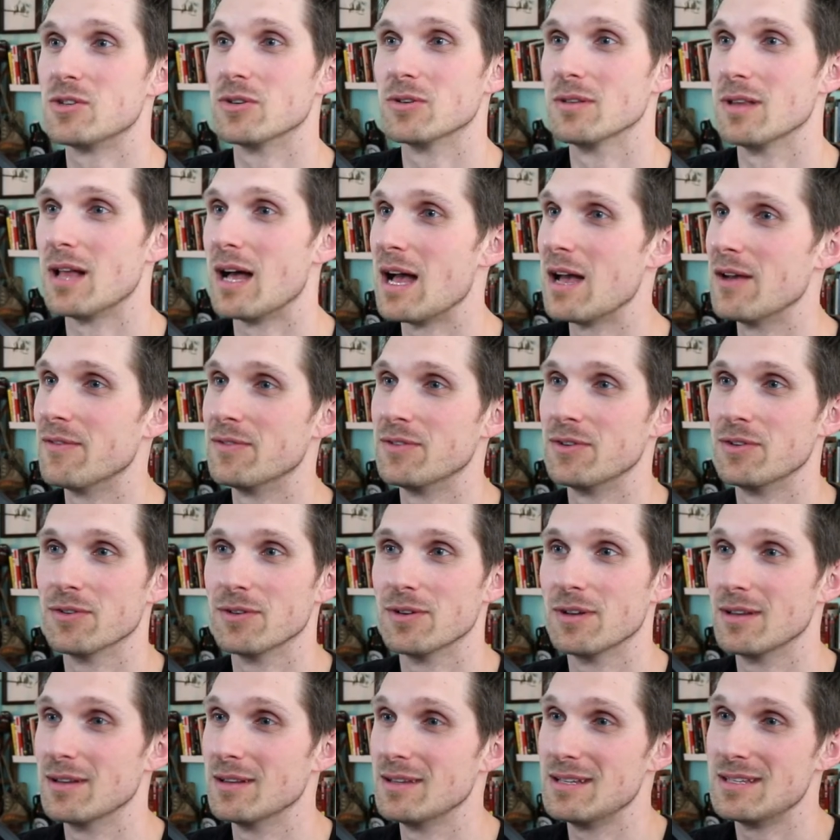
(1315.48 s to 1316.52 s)
you're alive and
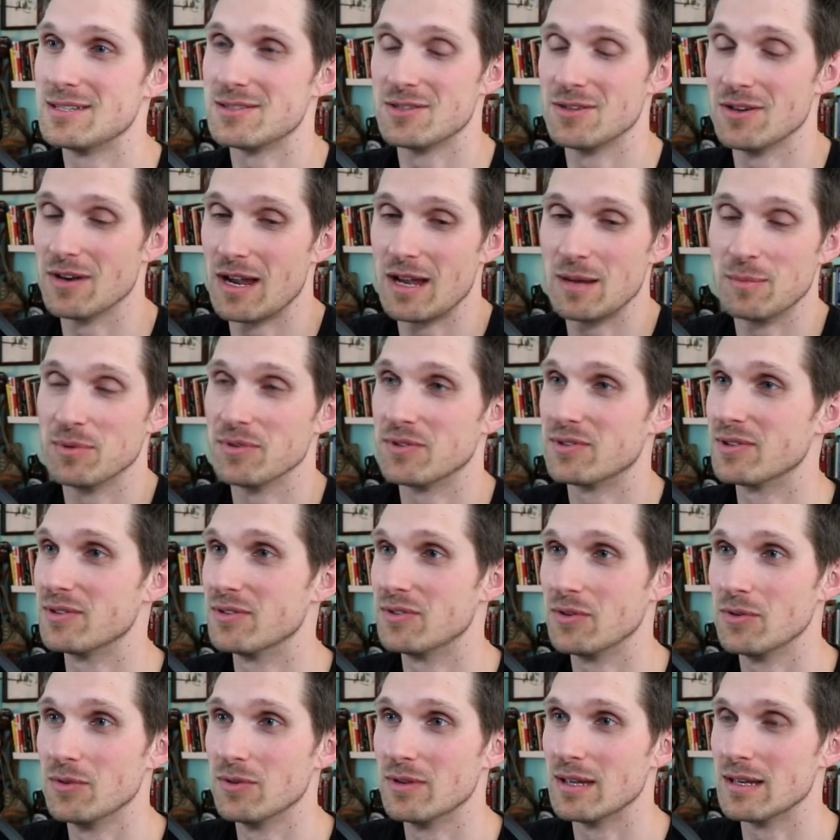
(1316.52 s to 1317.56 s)
you're at least you're able to
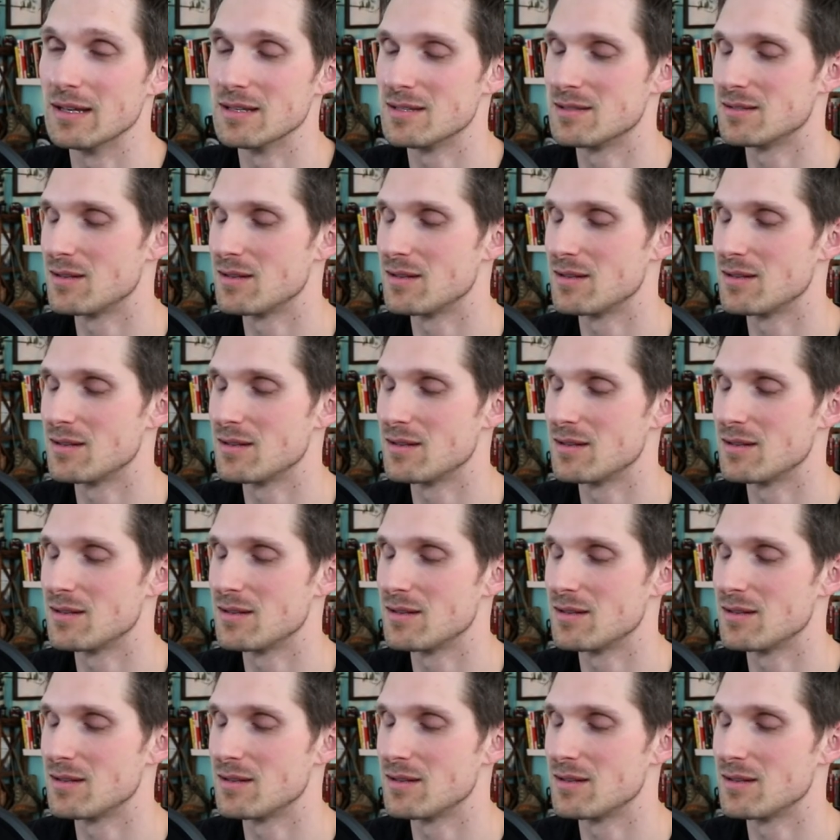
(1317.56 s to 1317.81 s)
do this.